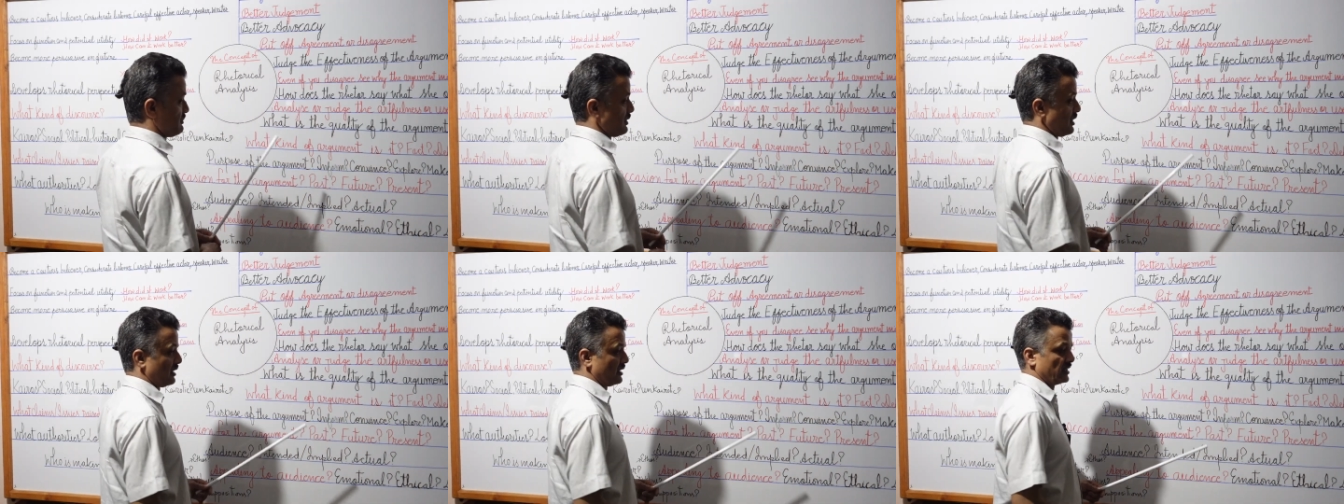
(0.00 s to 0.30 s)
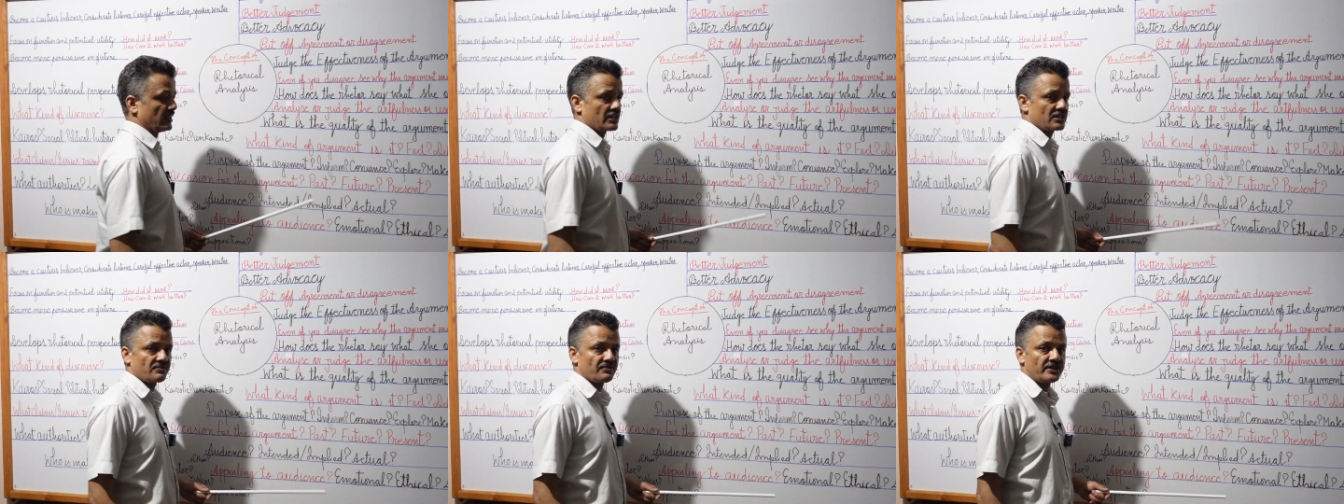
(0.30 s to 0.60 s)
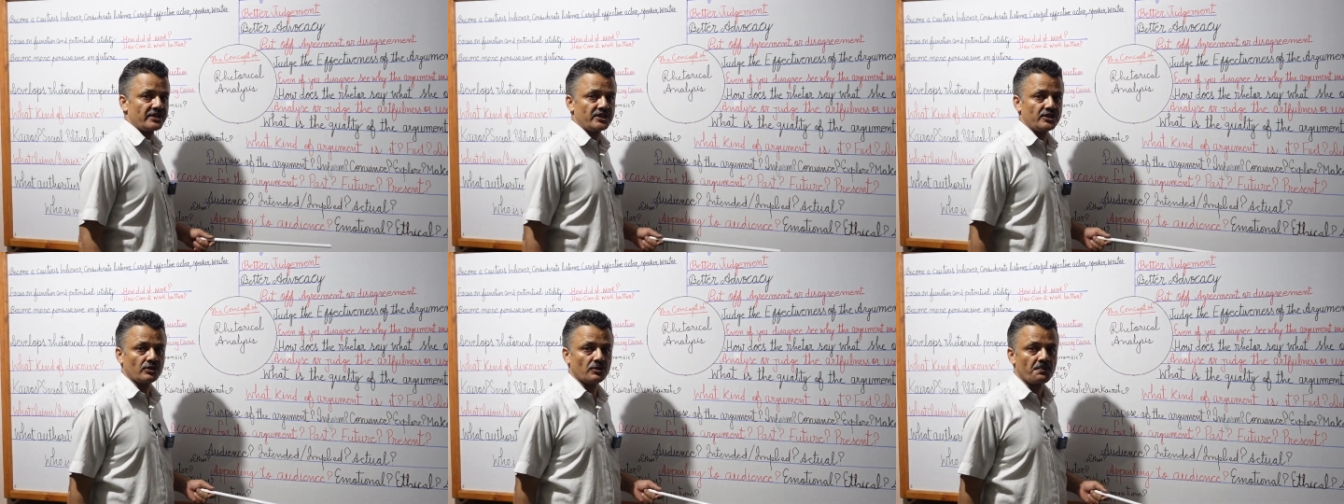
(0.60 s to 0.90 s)
about in this
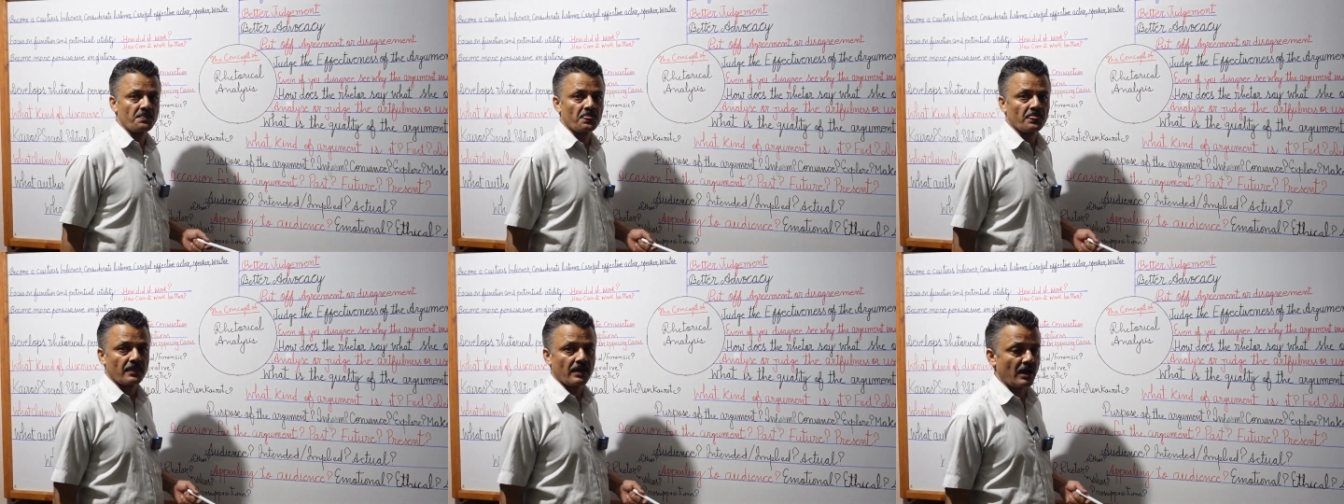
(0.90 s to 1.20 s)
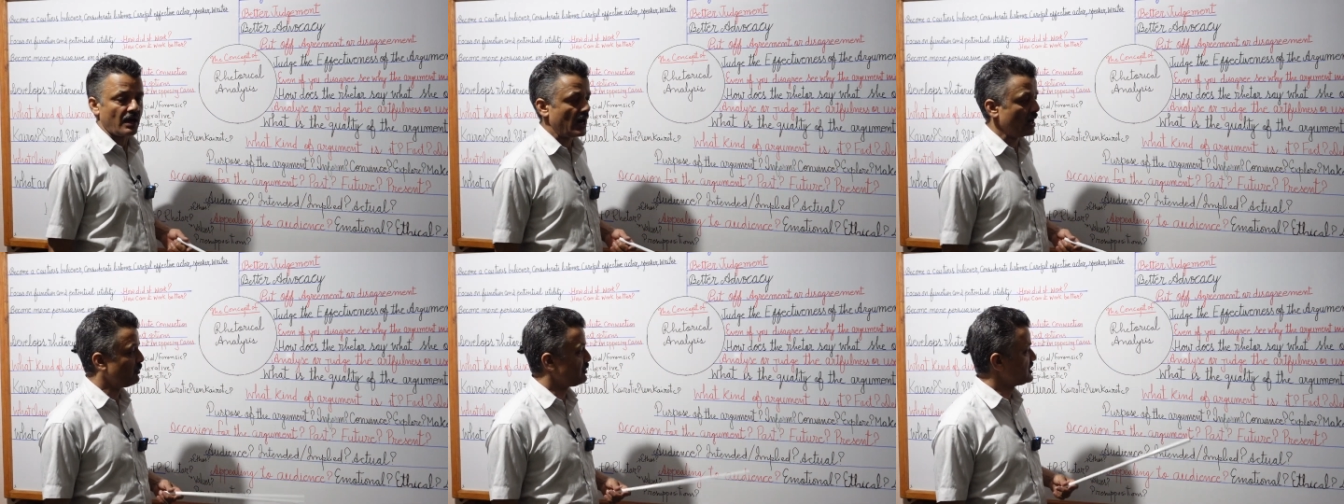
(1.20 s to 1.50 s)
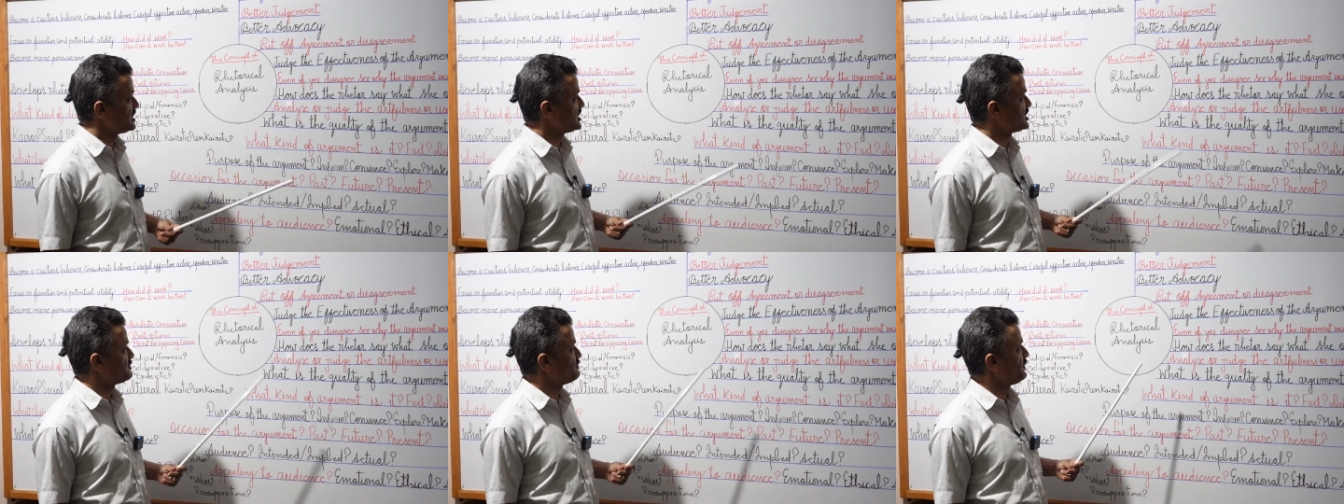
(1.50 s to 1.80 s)
video. I
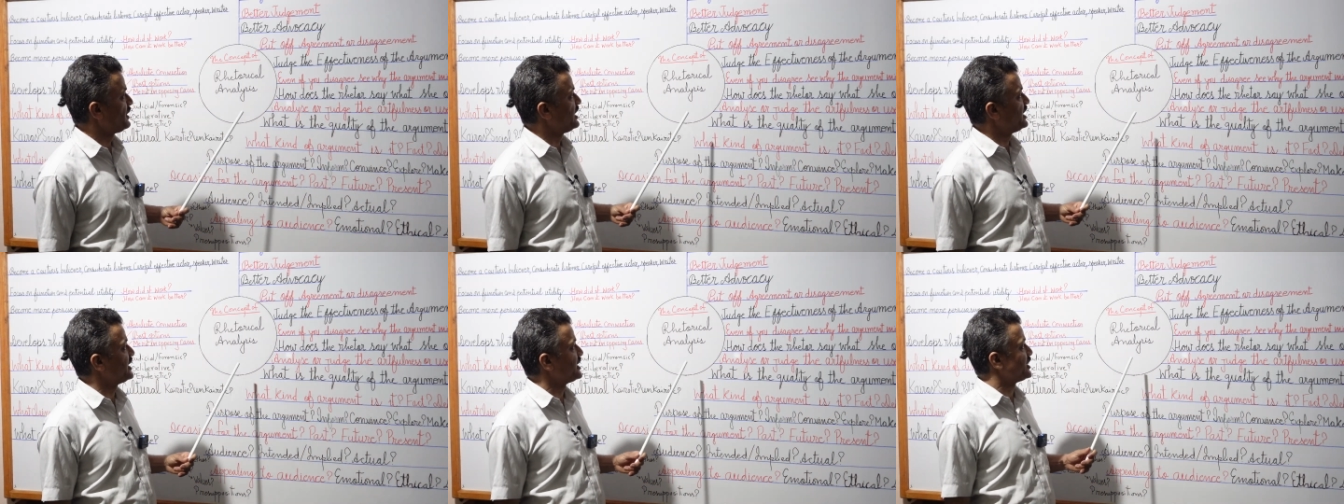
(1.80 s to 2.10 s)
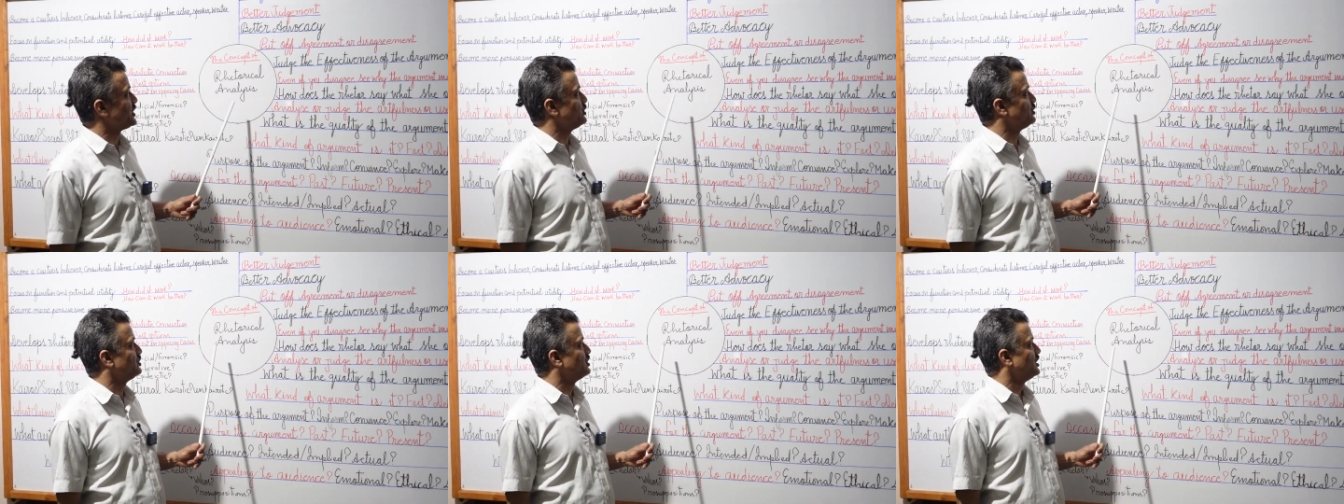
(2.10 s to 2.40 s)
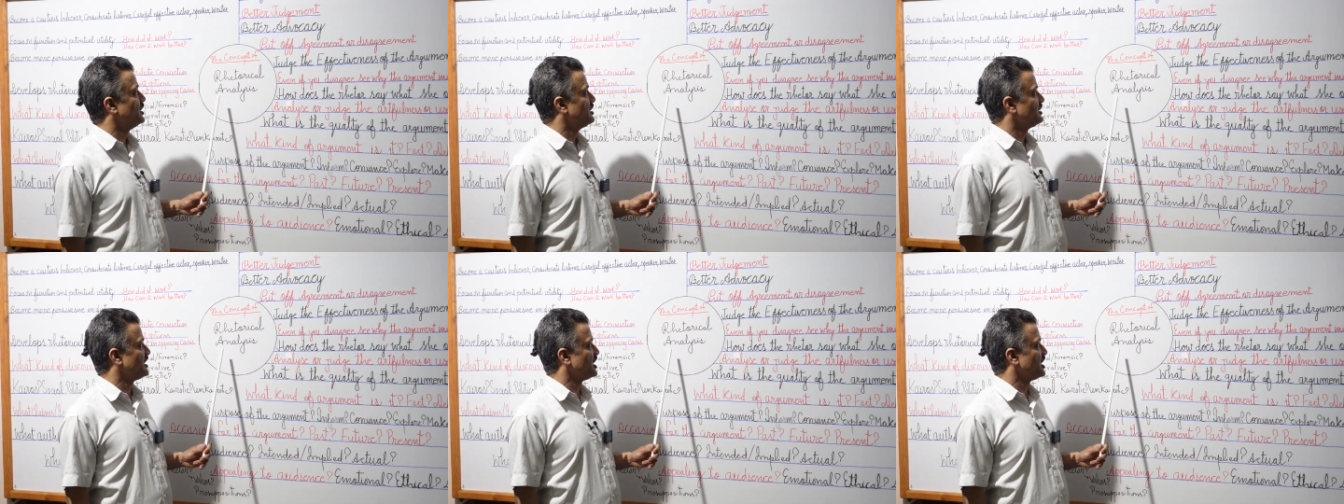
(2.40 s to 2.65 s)
was explaining you